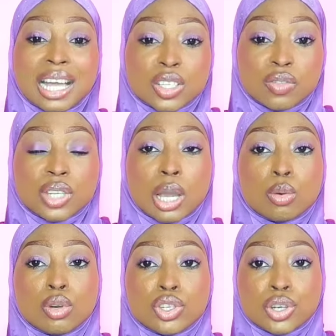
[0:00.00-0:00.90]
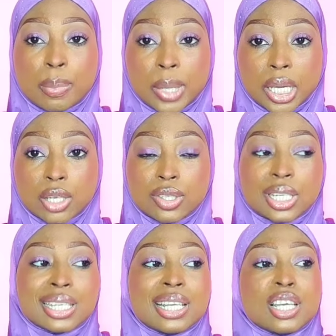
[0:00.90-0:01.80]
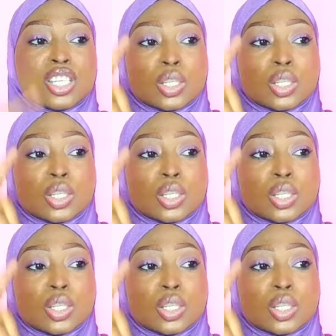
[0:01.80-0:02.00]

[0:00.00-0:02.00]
out of their original packaging,